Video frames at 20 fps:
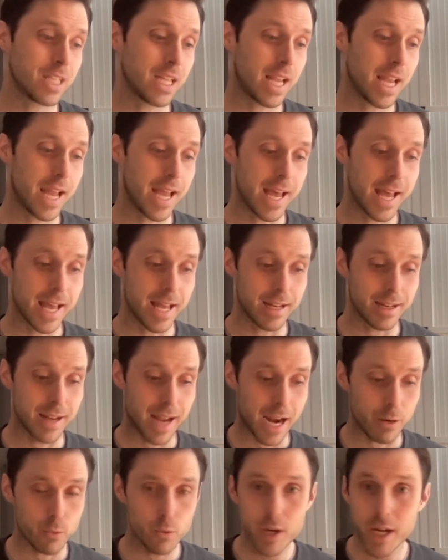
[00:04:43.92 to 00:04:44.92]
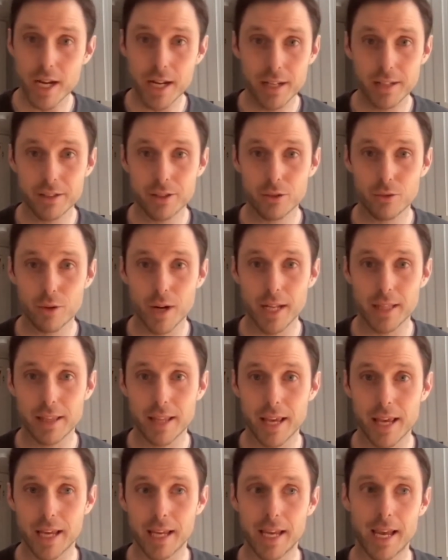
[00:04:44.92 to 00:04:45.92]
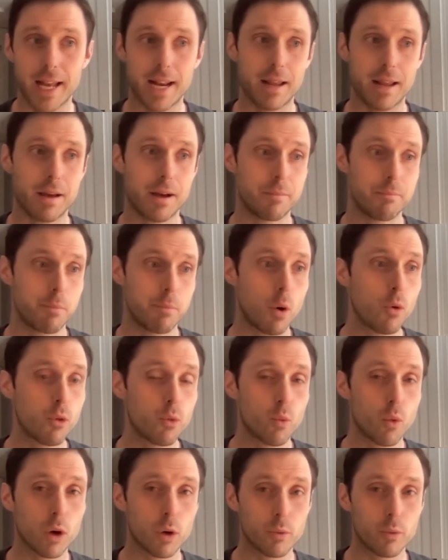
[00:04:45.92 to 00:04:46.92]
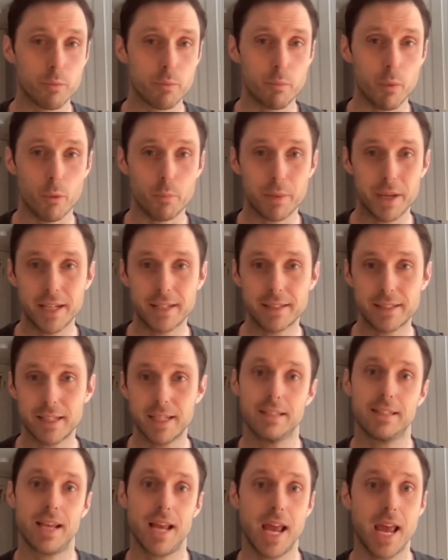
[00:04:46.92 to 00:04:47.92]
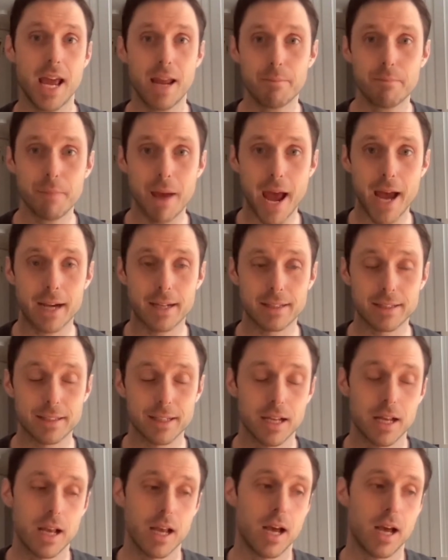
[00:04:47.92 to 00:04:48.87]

and Iriun is a great thing, and uh, both work with both PCs and Macs.